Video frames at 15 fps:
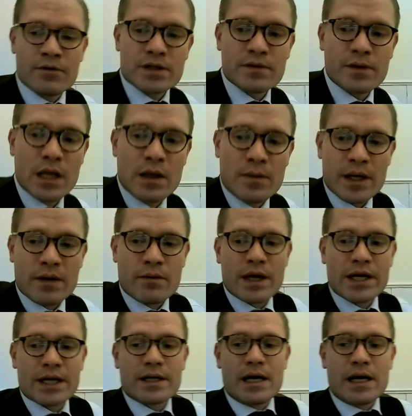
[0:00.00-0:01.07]
first of all, I want to
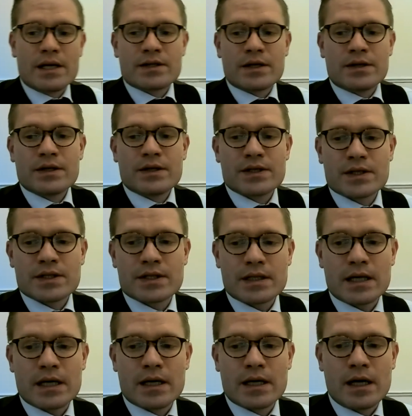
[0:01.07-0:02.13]
recognize that this
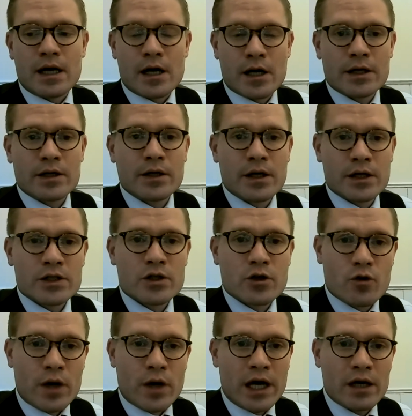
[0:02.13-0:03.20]
is hard not
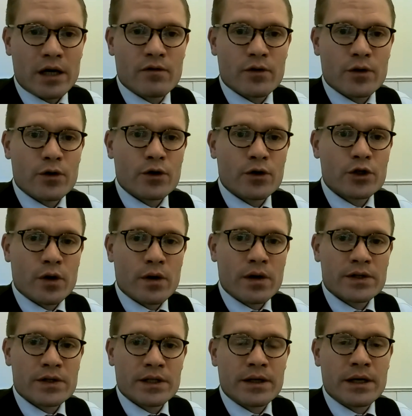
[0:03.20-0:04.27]
to crack for
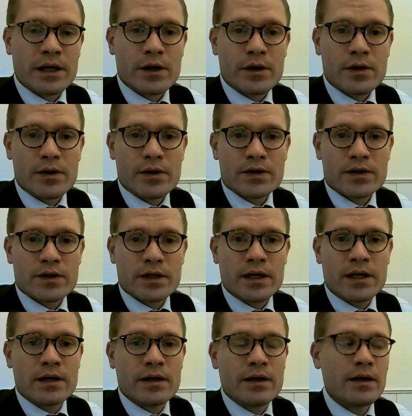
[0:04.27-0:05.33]
journalists and editors,
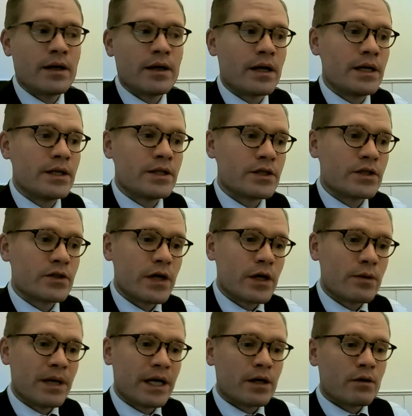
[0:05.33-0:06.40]
and and I try
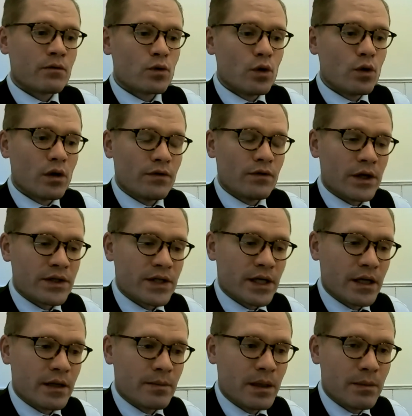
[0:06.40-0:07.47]
to make it a rule of not
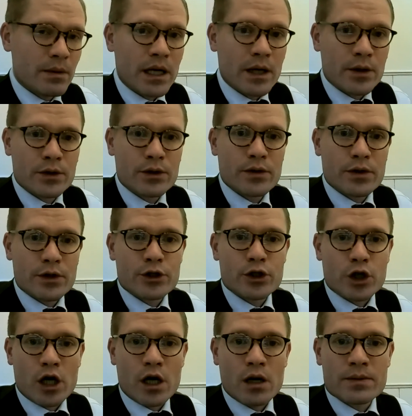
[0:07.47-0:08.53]
telling people how to do their
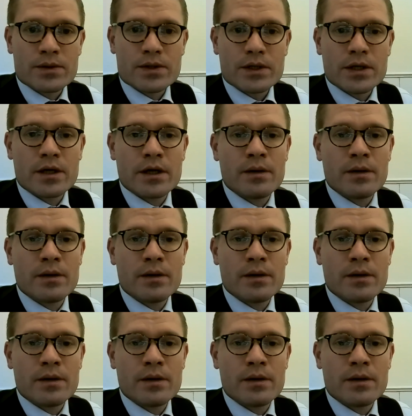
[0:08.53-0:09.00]
jobs.